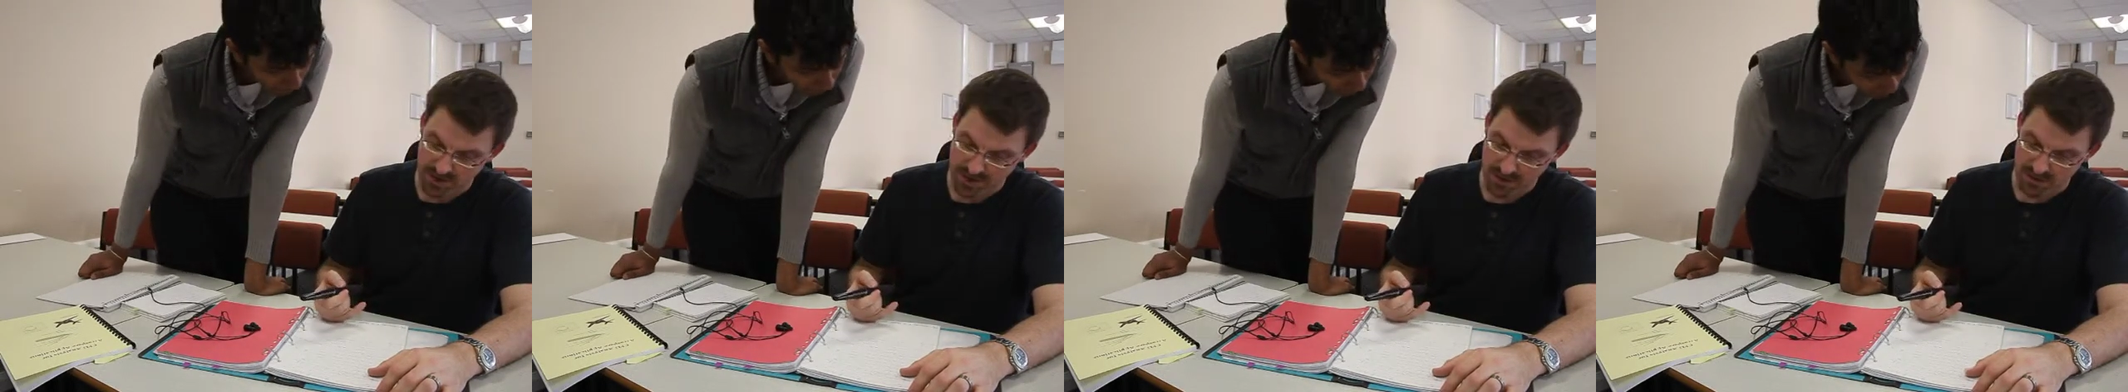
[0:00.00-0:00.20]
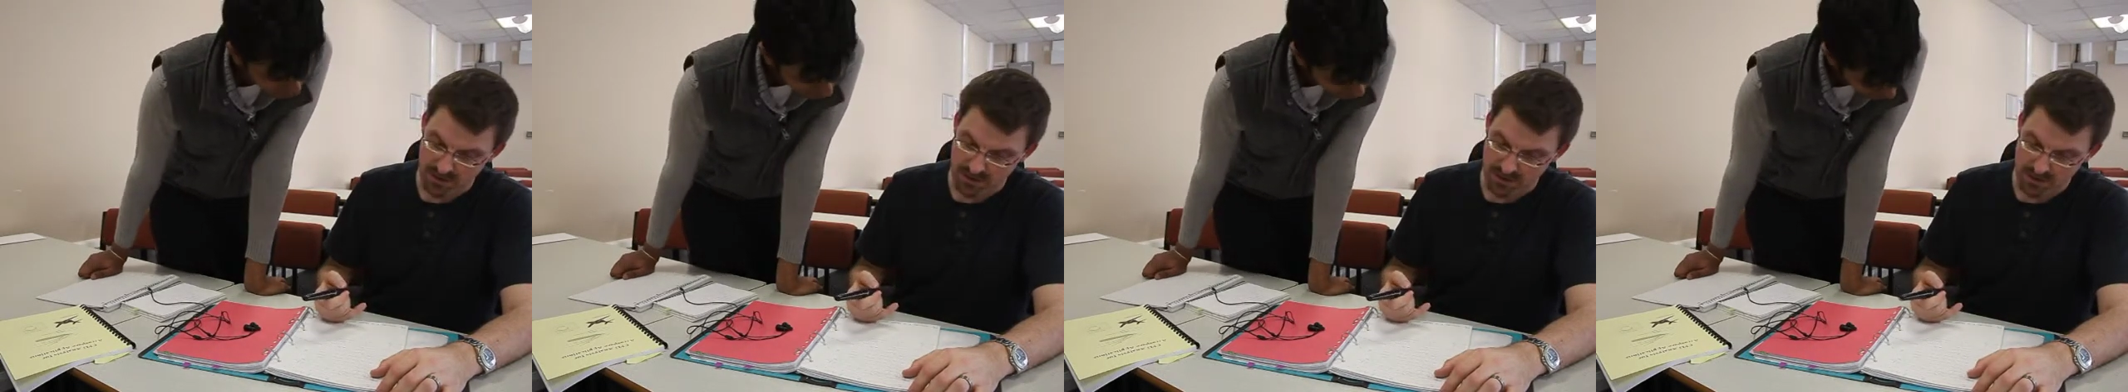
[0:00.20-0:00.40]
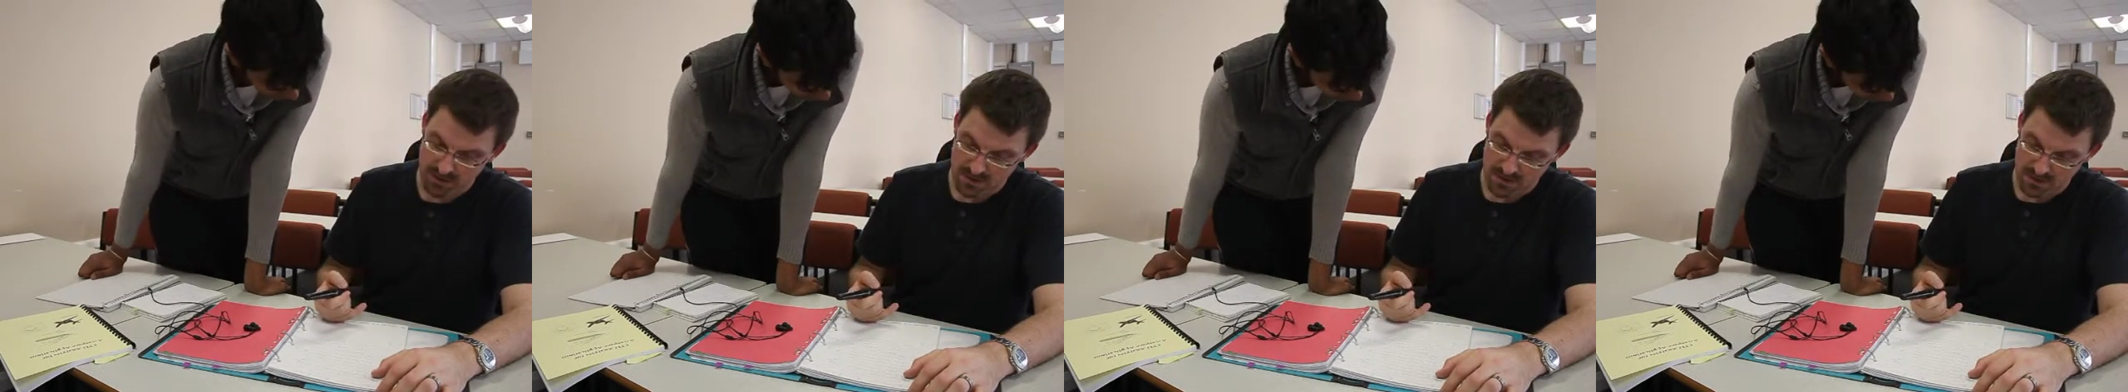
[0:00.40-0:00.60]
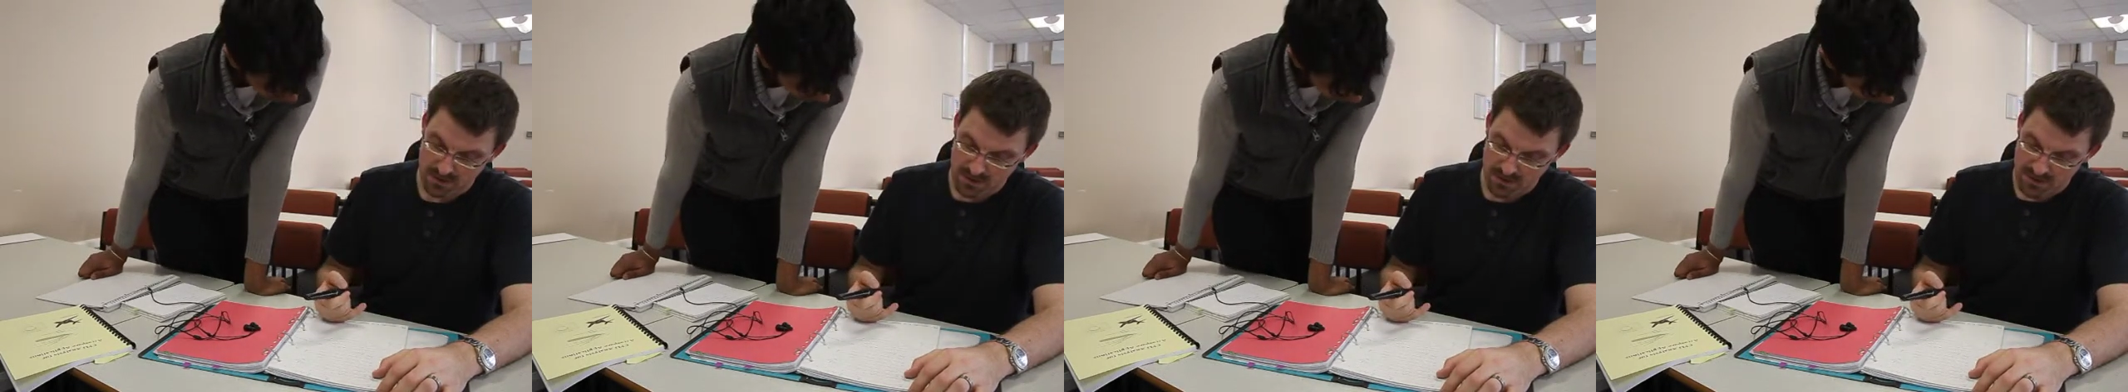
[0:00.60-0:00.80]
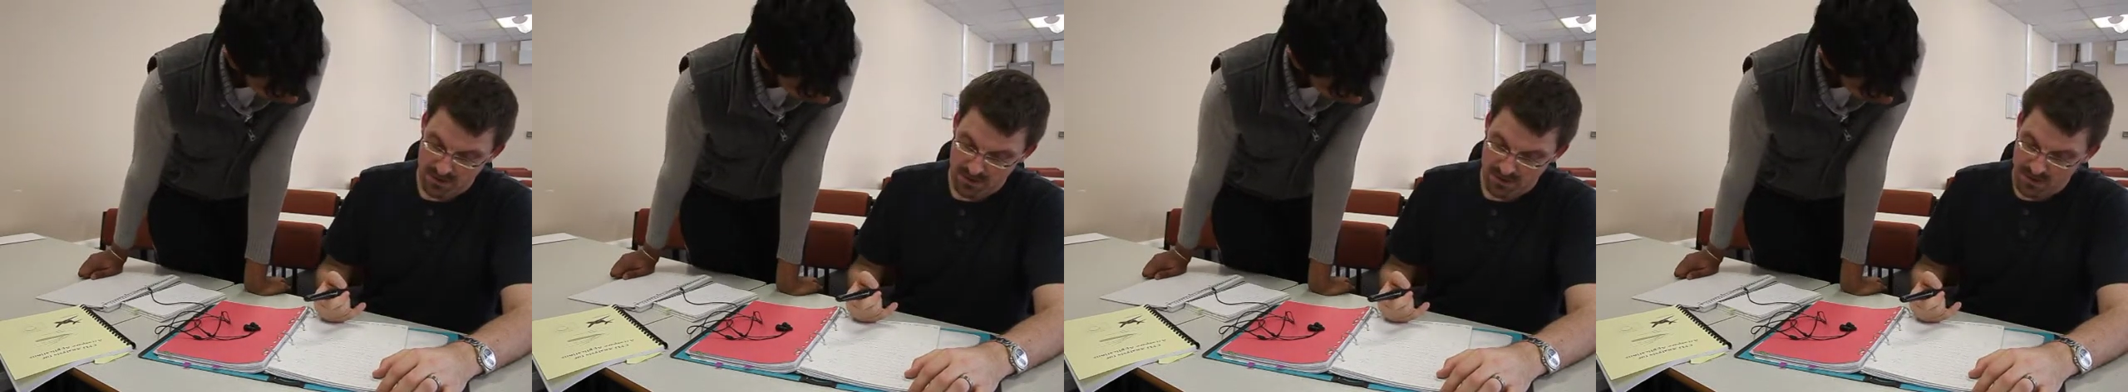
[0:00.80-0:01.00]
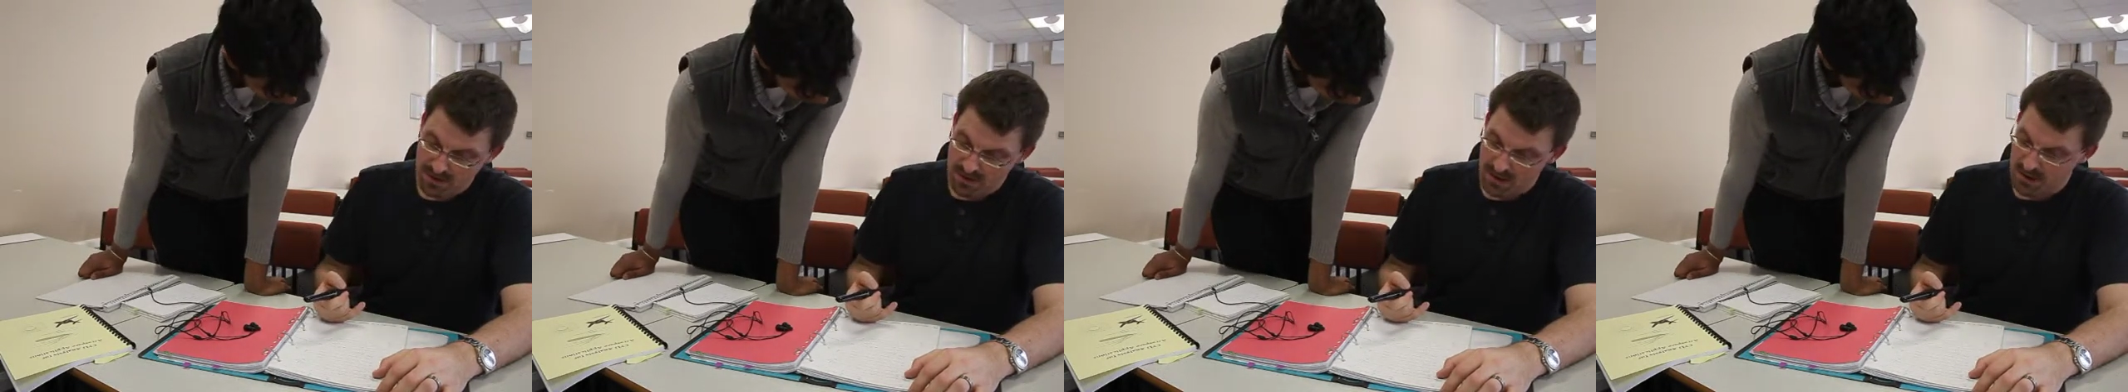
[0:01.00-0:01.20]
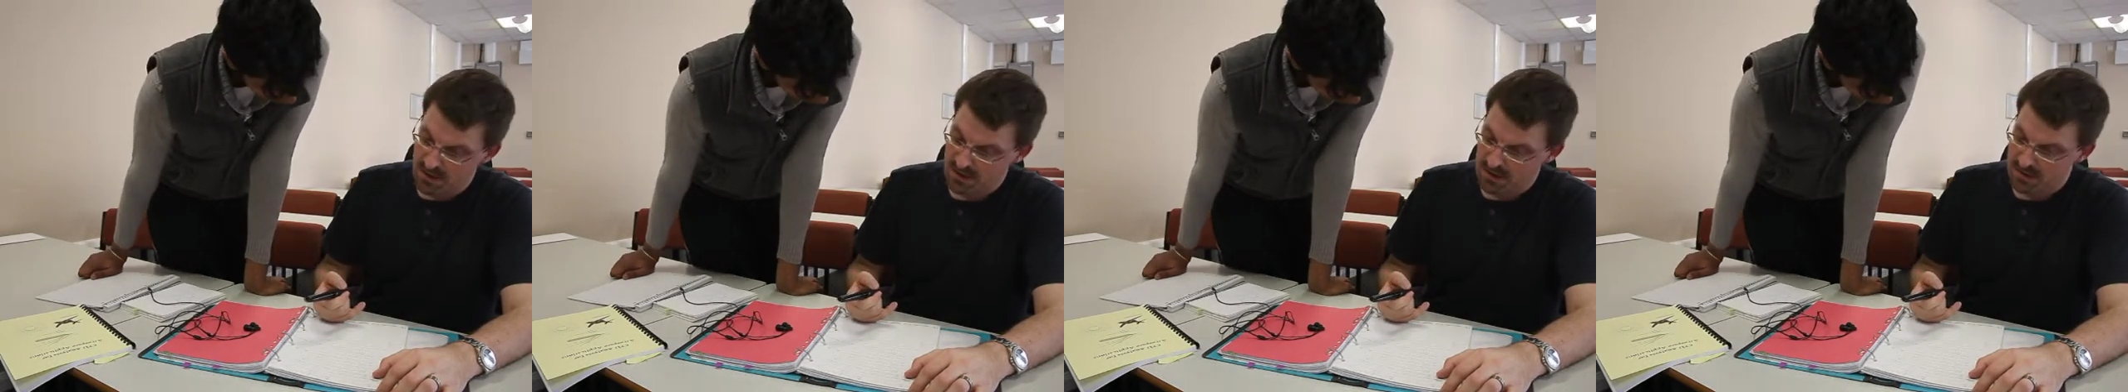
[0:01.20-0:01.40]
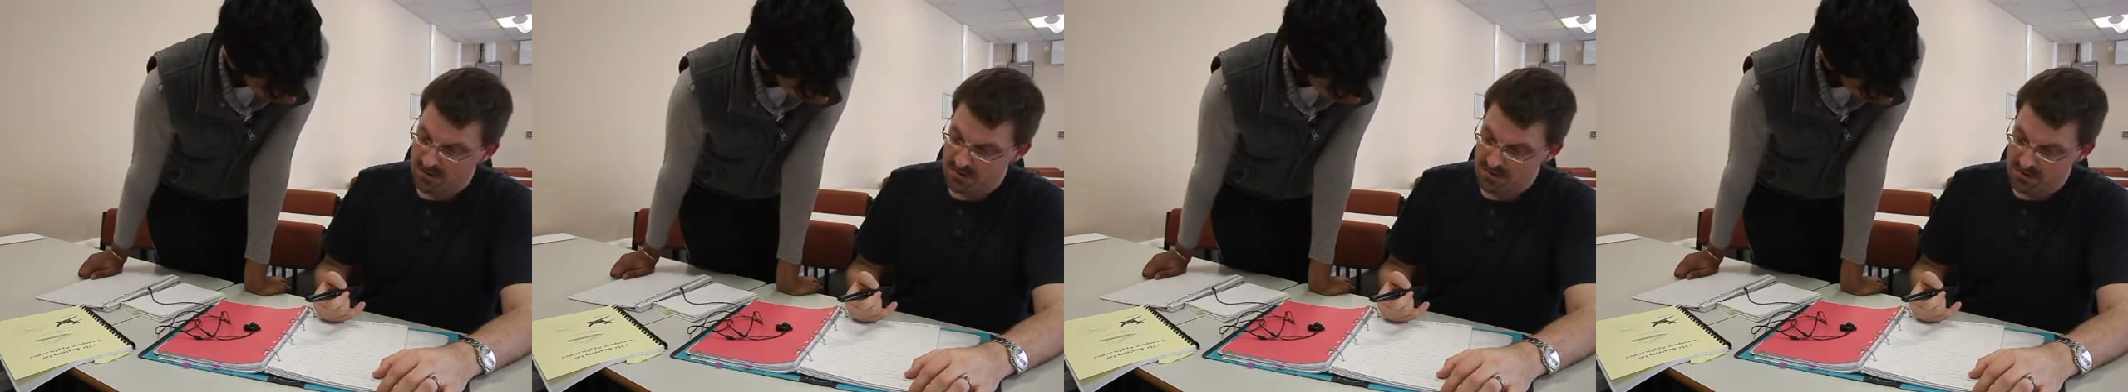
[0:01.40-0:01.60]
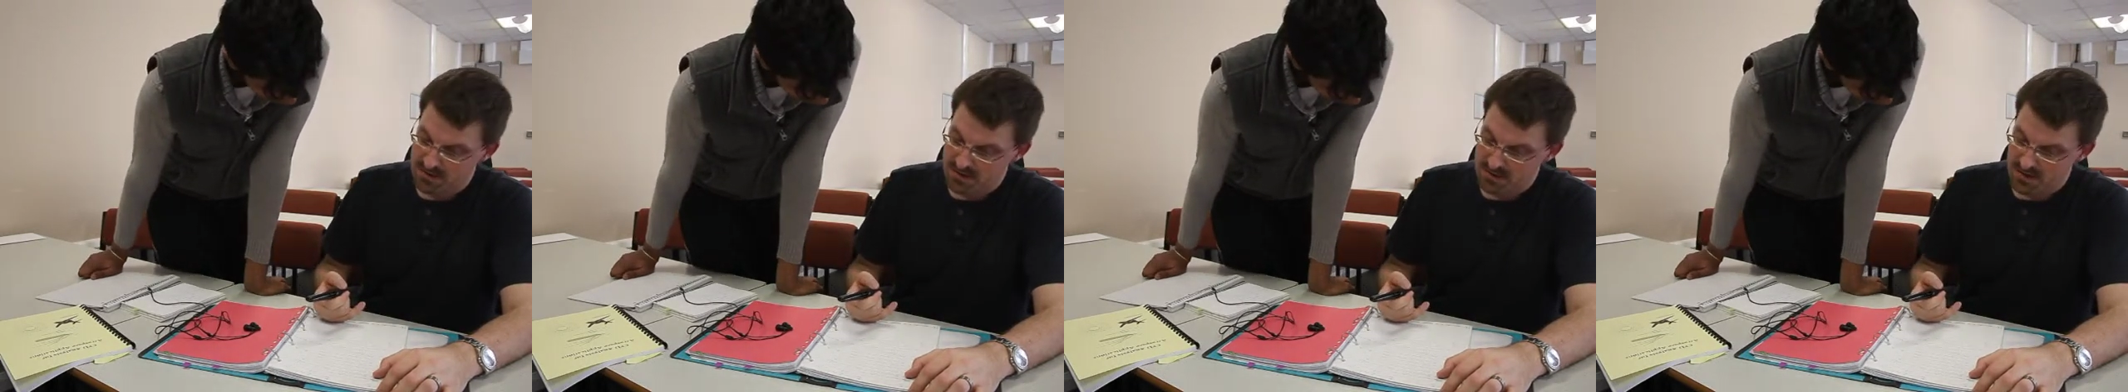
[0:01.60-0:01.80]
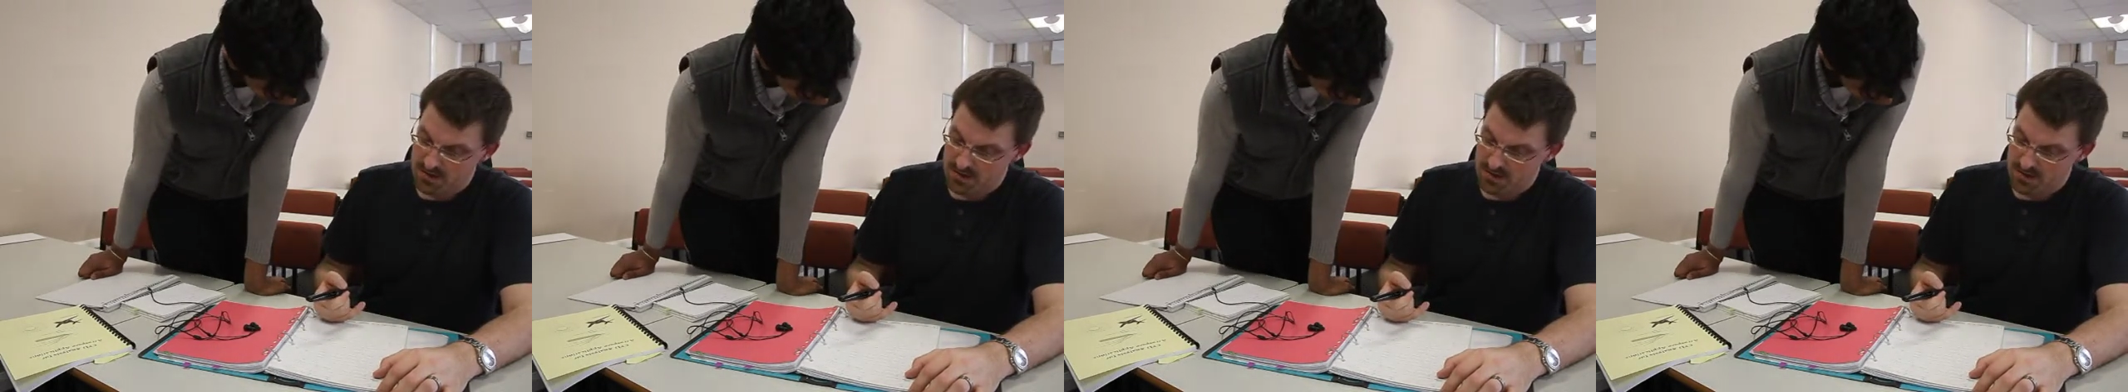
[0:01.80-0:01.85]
Echo, and